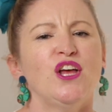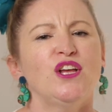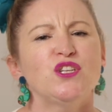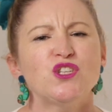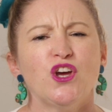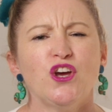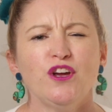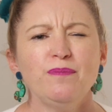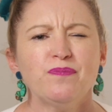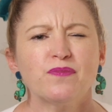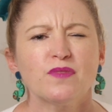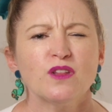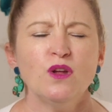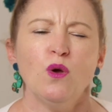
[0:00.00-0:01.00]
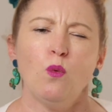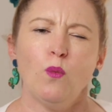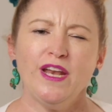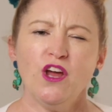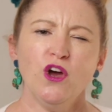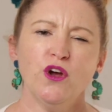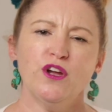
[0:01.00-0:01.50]
So we
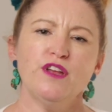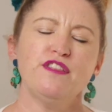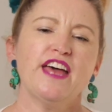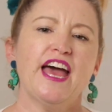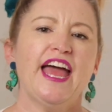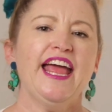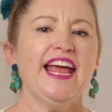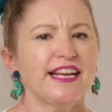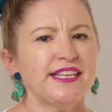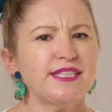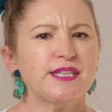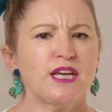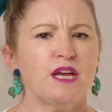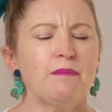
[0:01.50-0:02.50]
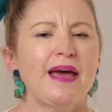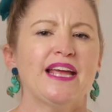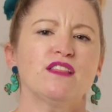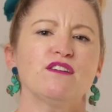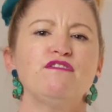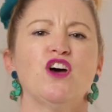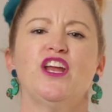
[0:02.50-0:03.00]
know that S can make
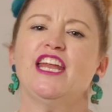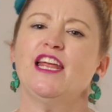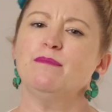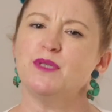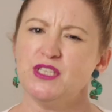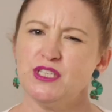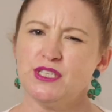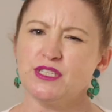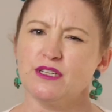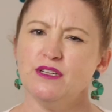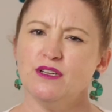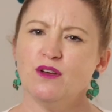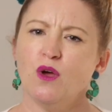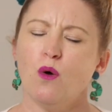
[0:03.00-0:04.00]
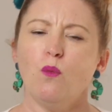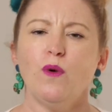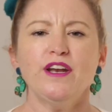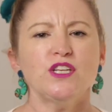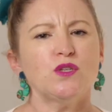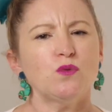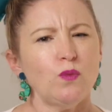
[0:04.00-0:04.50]
the phoneme Z when
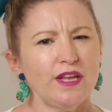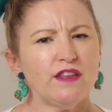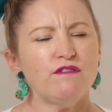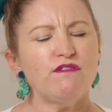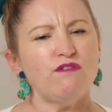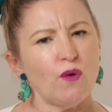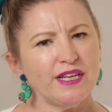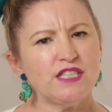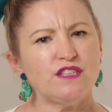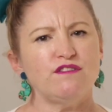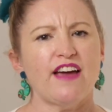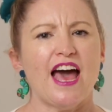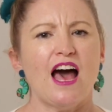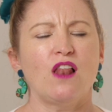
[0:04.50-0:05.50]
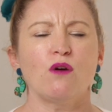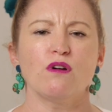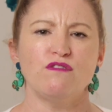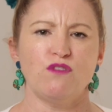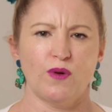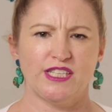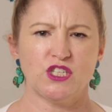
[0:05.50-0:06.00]
it's with a voiced vowel or a
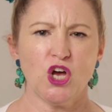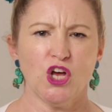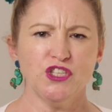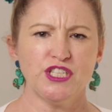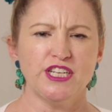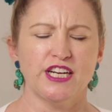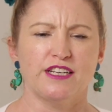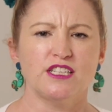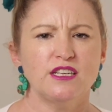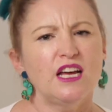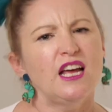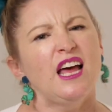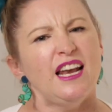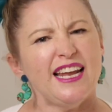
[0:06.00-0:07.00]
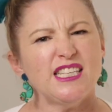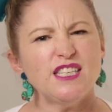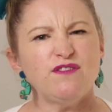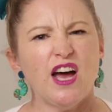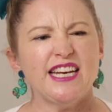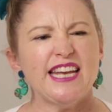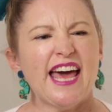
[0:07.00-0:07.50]
voiced consonant. Let's
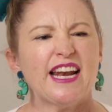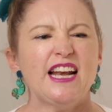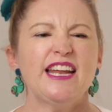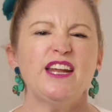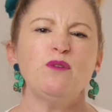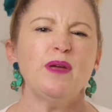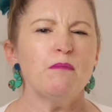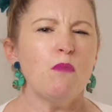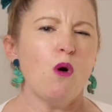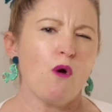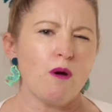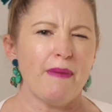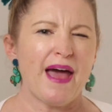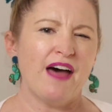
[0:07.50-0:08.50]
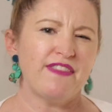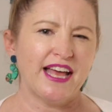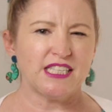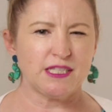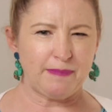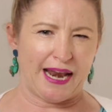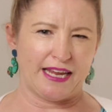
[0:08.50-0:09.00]
find out a little bit more about
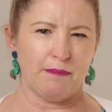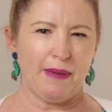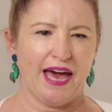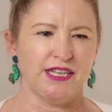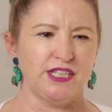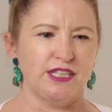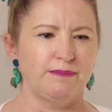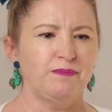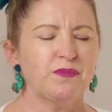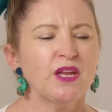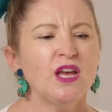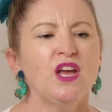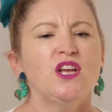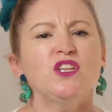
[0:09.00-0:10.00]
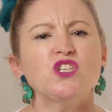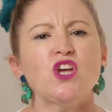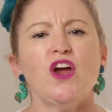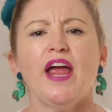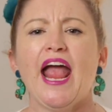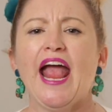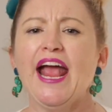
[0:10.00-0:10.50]
that spelling pattern.
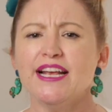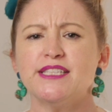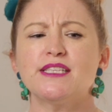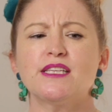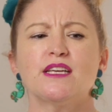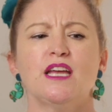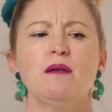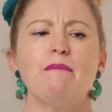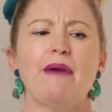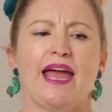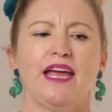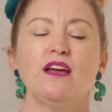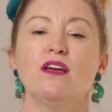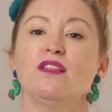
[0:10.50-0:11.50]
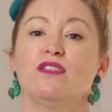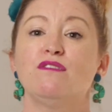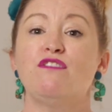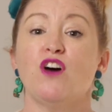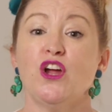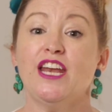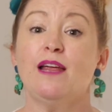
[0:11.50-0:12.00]
So S can make the
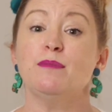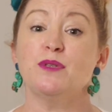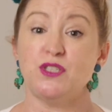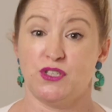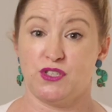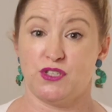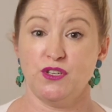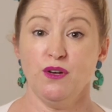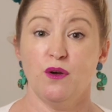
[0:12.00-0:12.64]
phoneme Z